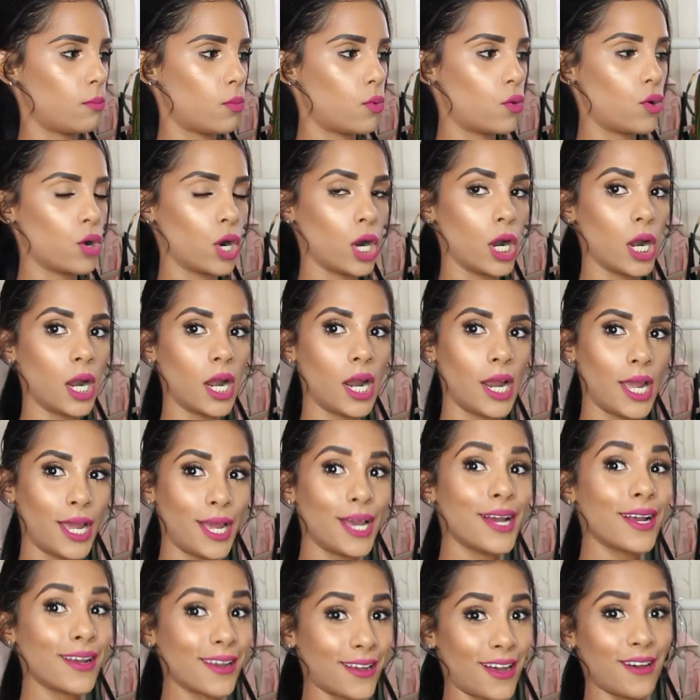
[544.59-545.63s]
more
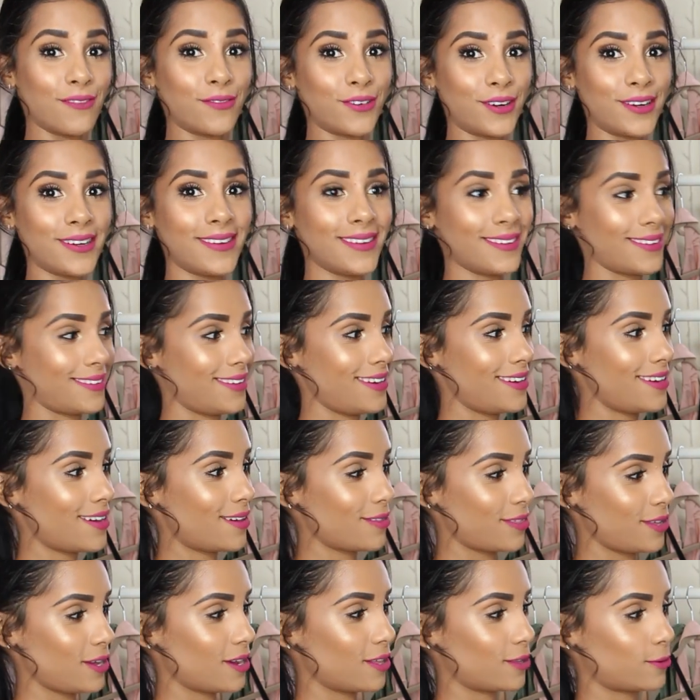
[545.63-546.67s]
covered you
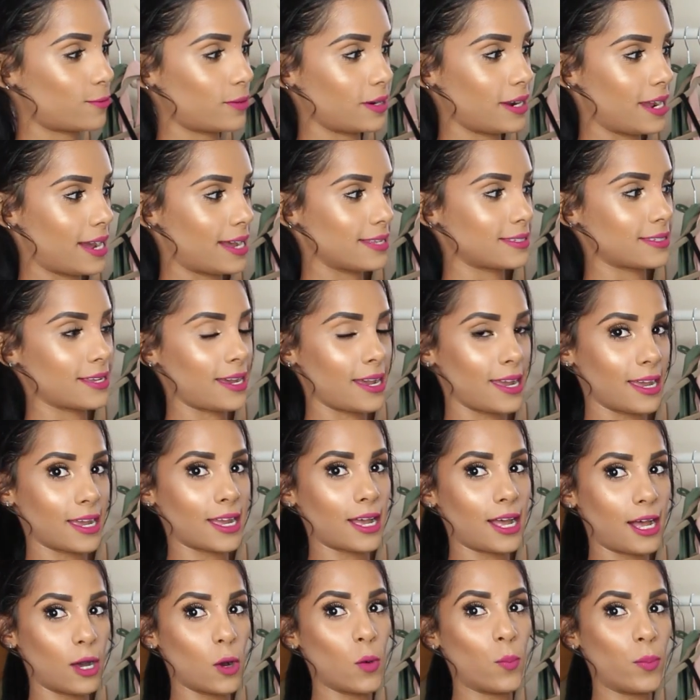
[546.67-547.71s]
know the other one has like
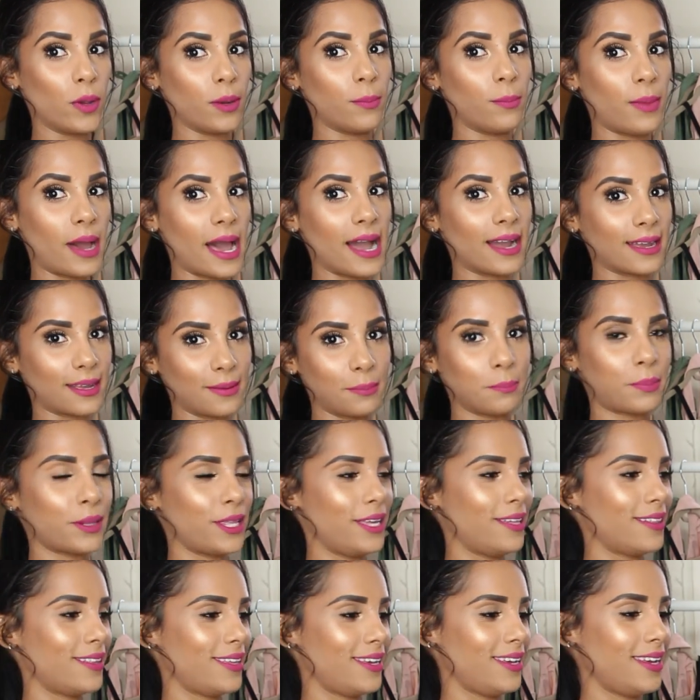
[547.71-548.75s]
open back
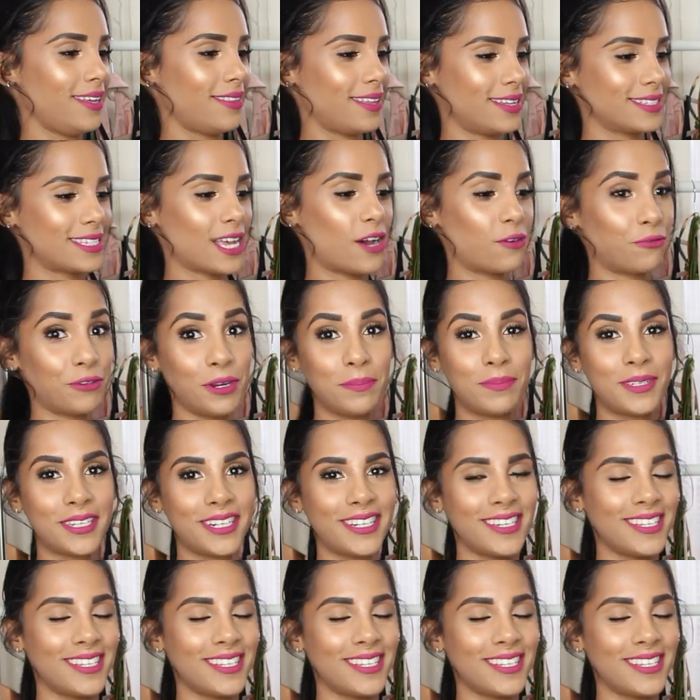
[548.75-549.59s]
completely that's how ripped it